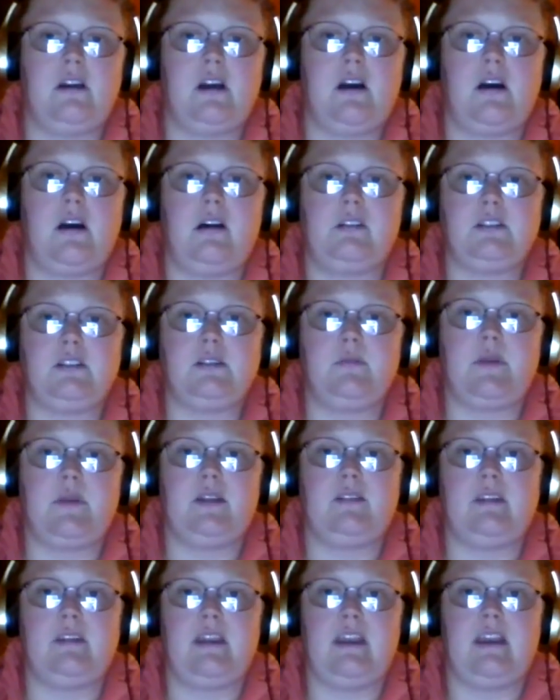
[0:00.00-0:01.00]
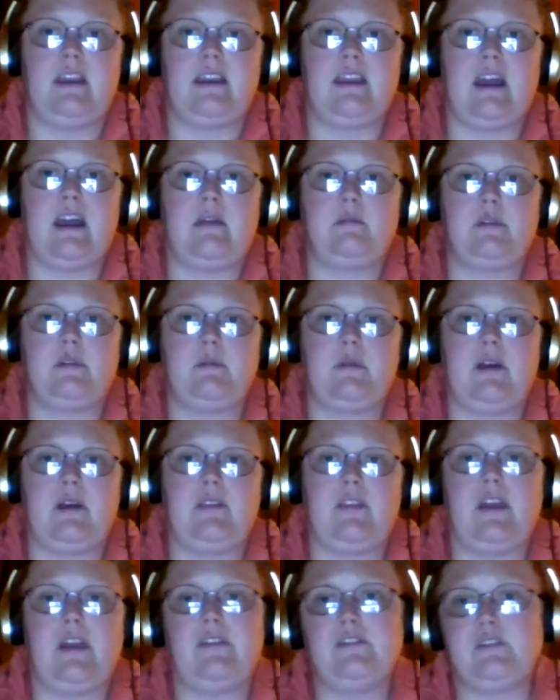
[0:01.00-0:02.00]
ultimately it kept him on
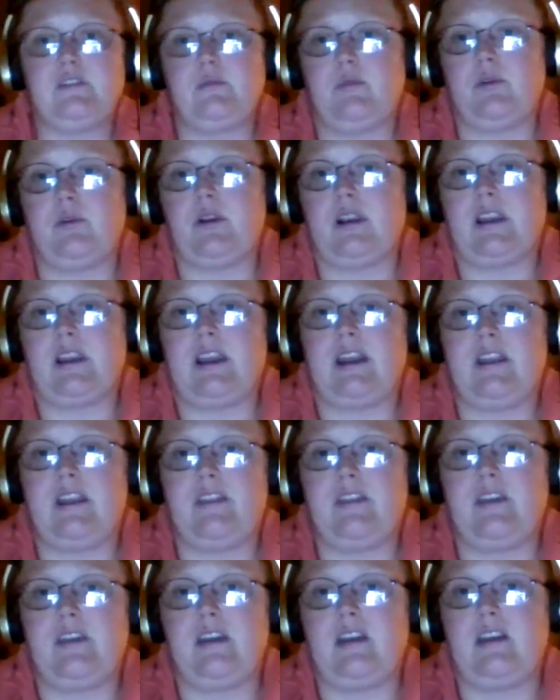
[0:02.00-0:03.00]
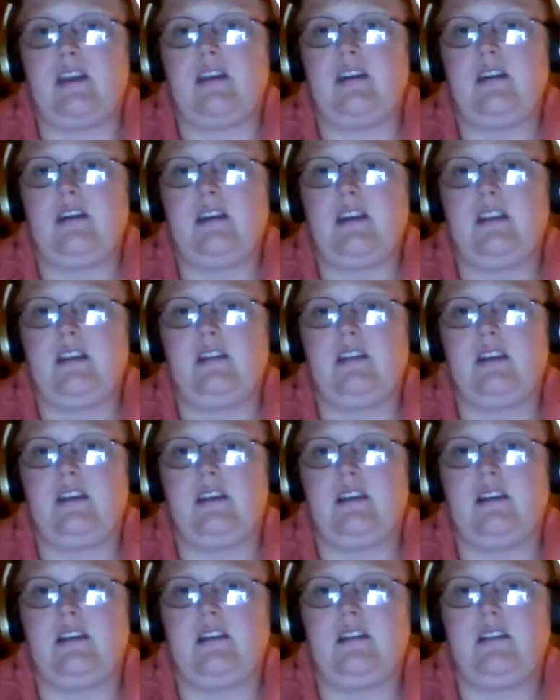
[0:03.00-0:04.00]
life support kind of thing. And
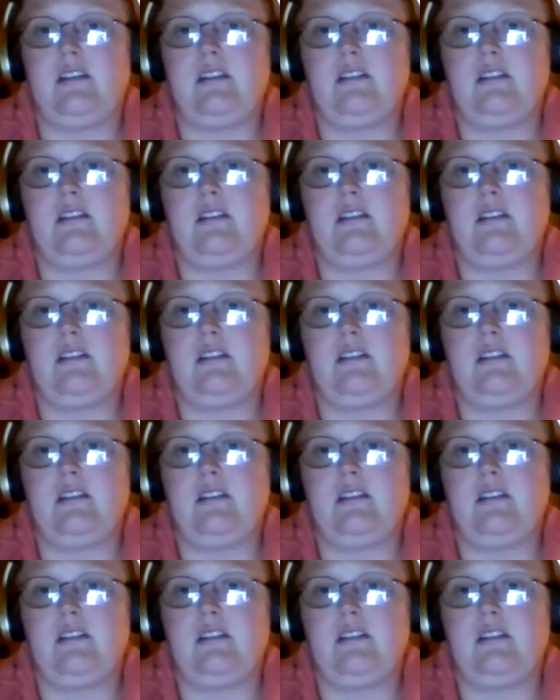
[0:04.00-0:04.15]
then